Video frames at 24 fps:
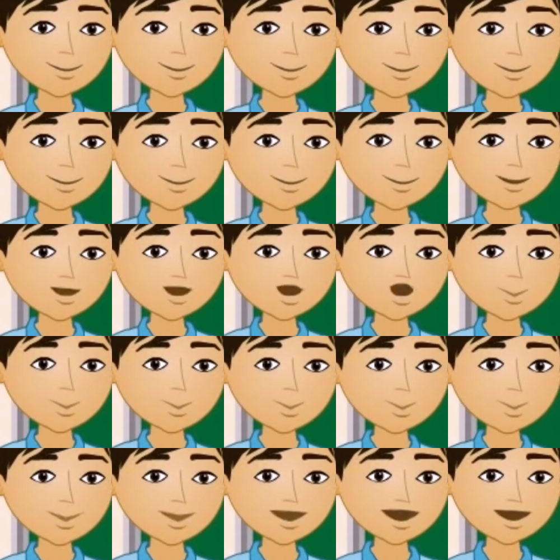Yes,
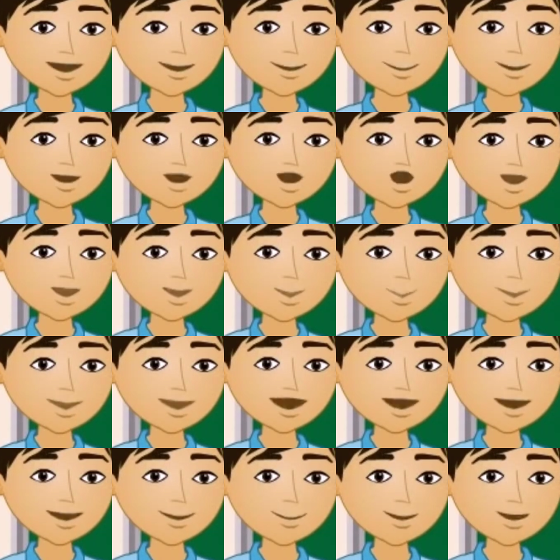these are
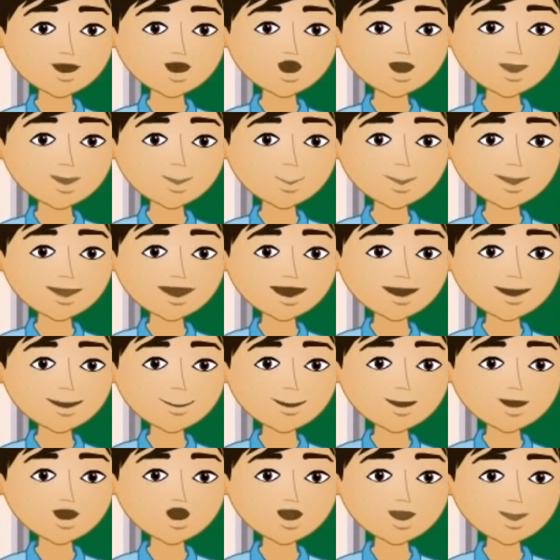three-dimensional because
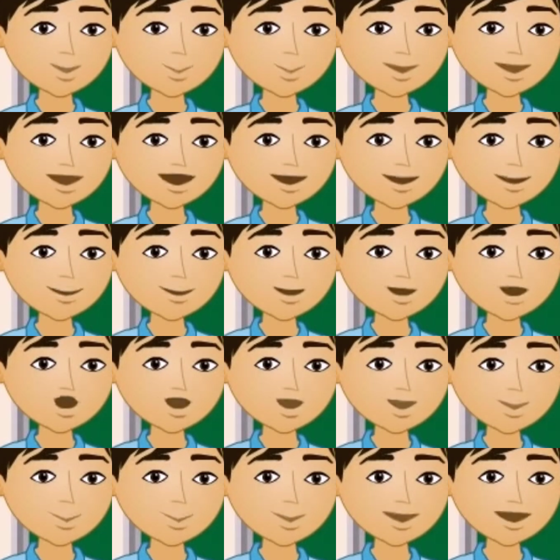these have length,
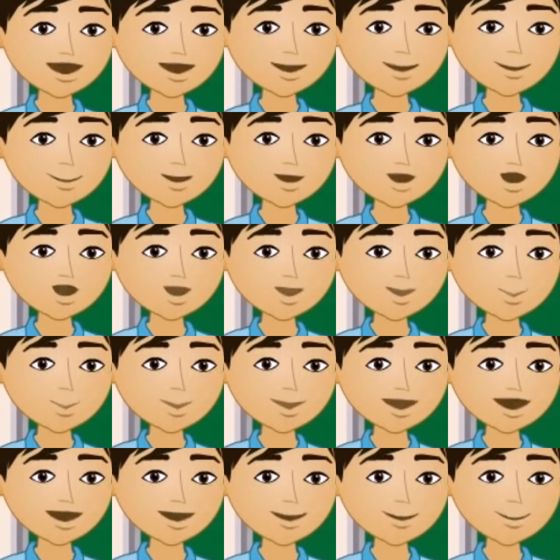breadth,
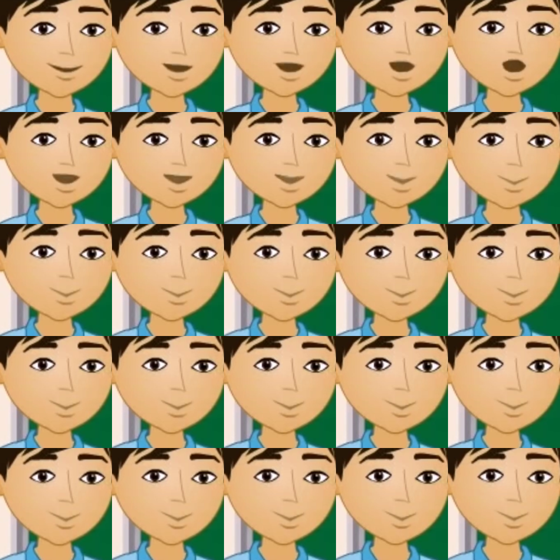and height.
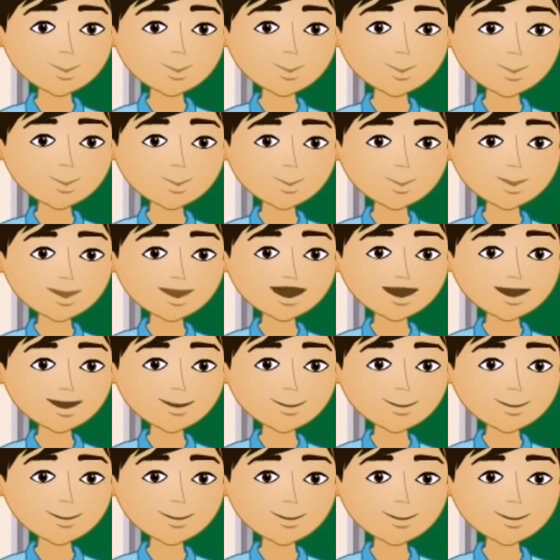
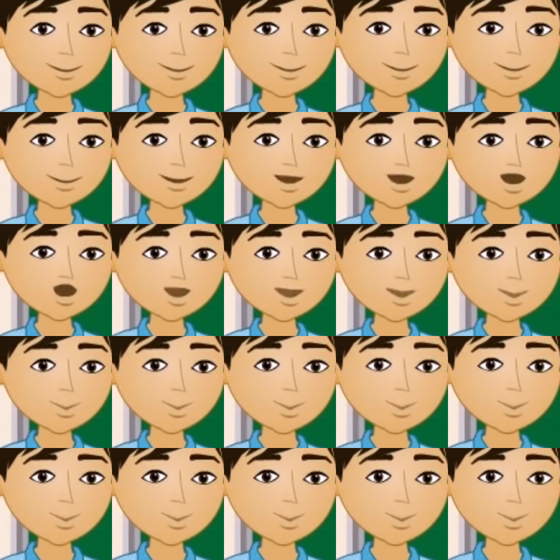Soaps,
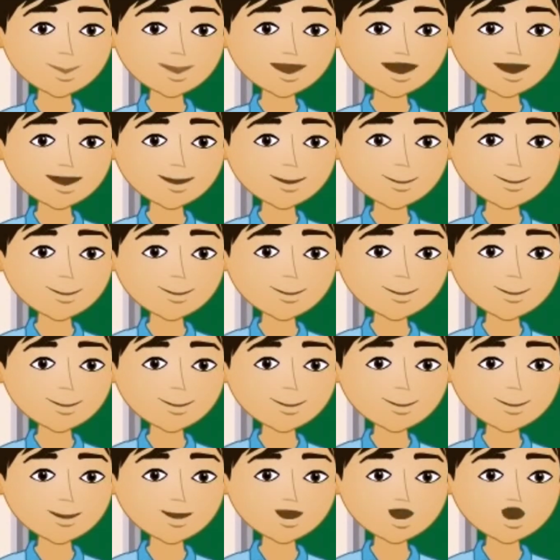toys, paste,
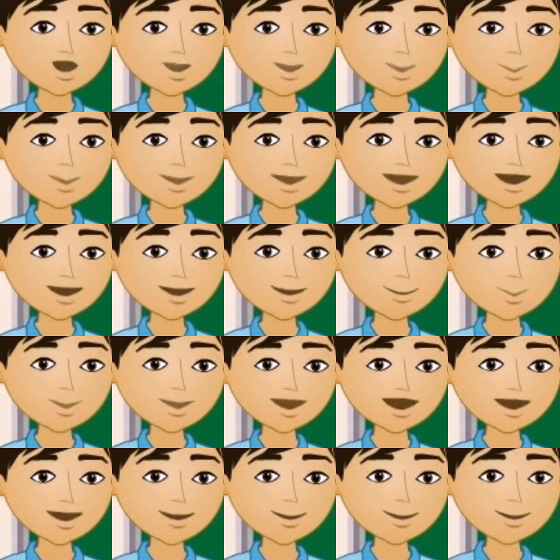snacks,
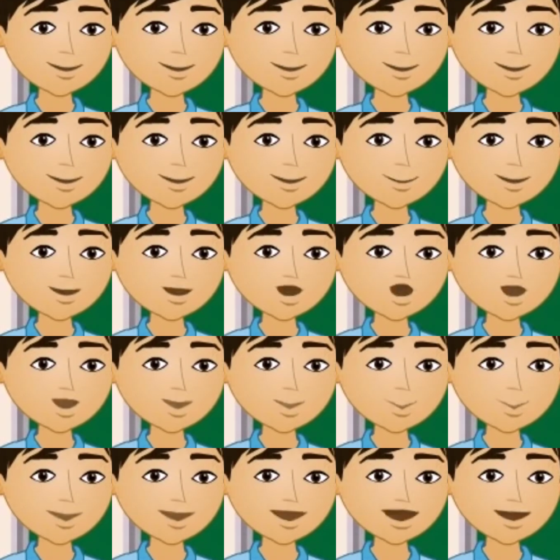etc. often
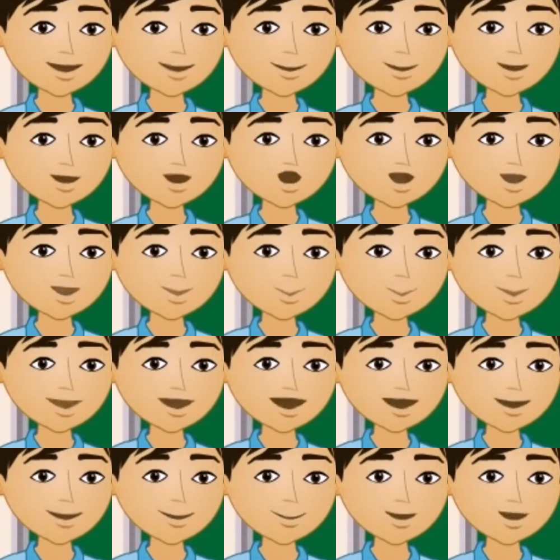come in the packing
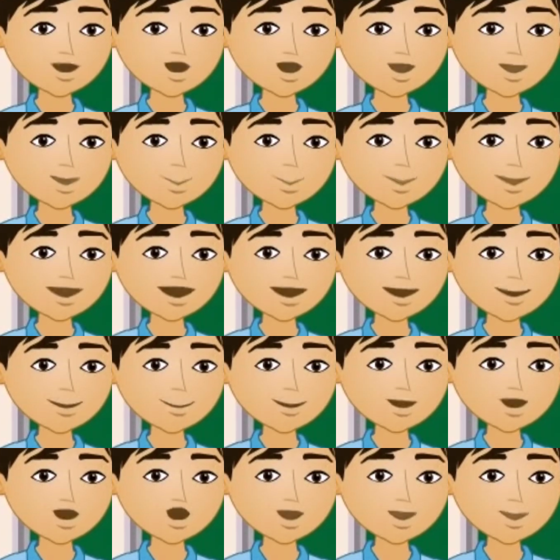of cuboidal,
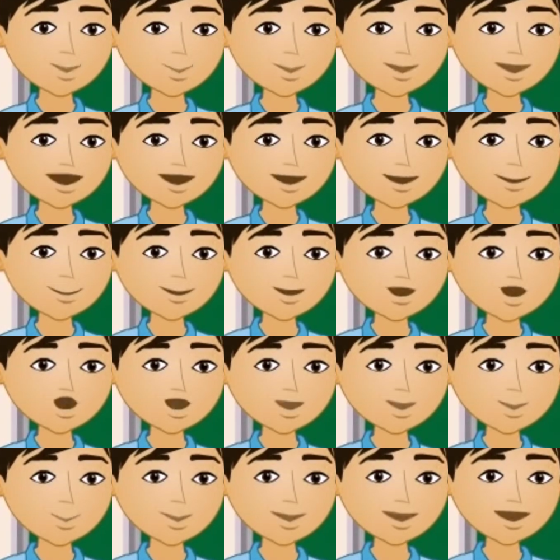cubical, or
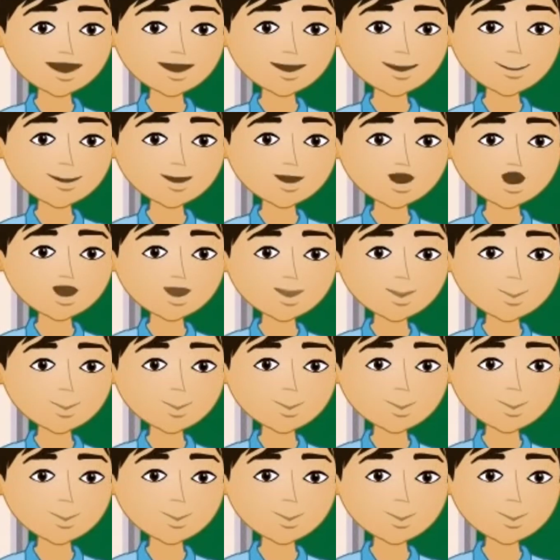cylindrical boxes.